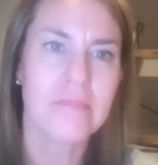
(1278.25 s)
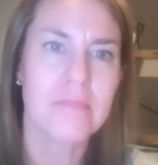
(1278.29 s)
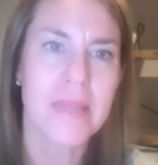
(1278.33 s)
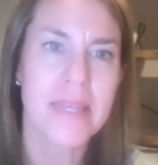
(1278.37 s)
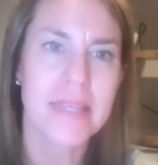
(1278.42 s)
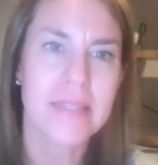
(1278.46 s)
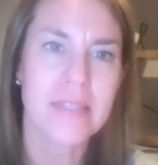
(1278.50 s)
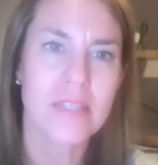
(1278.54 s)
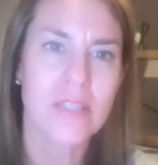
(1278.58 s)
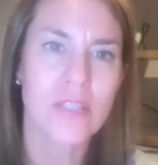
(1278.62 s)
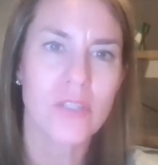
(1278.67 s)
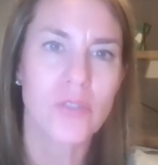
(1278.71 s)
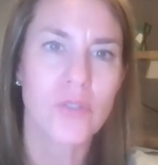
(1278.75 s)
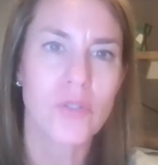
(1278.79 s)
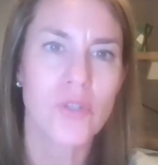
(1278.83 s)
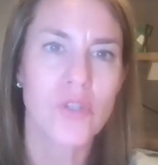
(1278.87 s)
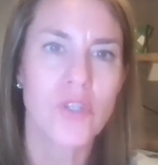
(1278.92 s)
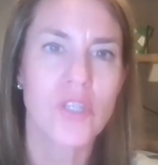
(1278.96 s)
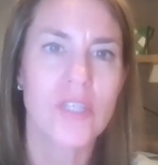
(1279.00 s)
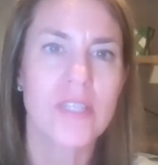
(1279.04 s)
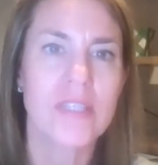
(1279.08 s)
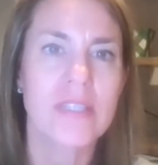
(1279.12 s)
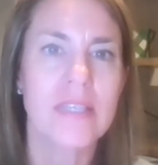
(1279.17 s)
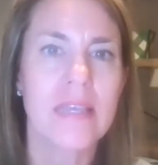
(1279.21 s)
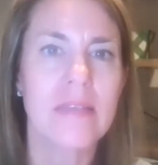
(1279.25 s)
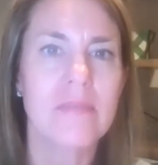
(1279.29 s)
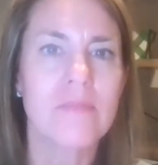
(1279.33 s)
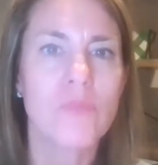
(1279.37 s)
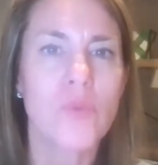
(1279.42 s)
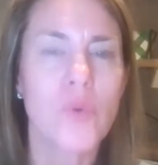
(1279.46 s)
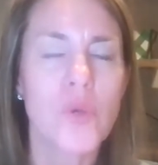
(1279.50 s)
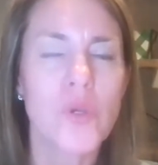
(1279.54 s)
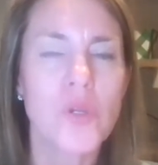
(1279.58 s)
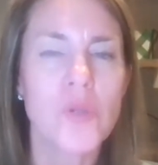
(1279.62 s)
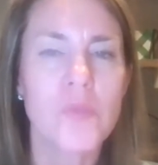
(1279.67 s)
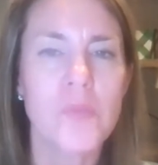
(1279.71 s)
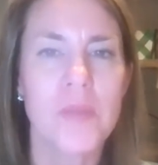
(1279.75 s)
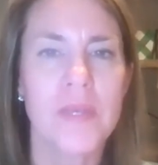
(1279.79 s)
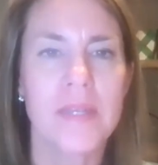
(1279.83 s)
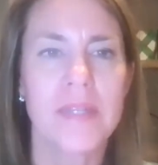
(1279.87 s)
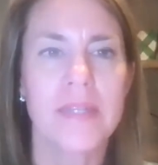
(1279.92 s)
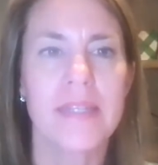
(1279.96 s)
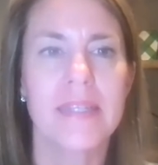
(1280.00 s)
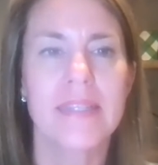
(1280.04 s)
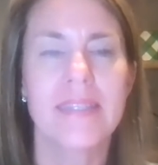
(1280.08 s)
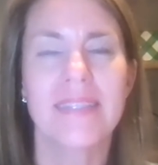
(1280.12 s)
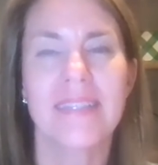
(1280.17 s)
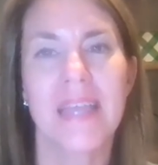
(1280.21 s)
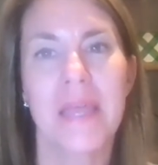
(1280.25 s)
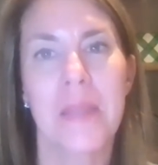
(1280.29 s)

made solutions and more dependence